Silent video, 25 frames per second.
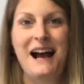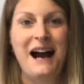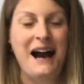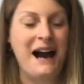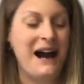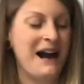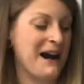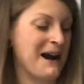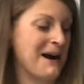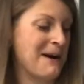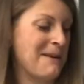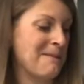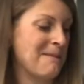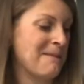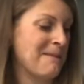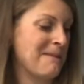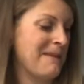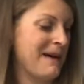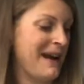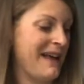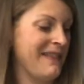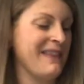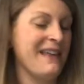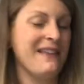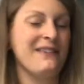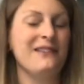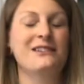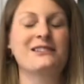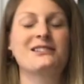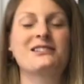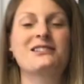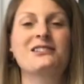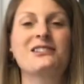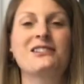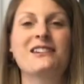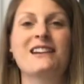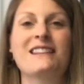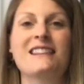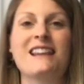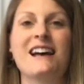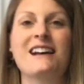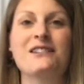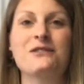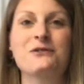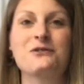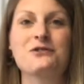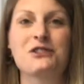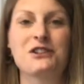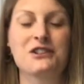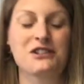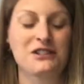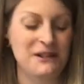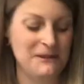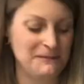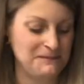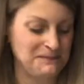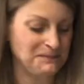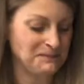and then they'll still get that nutrition.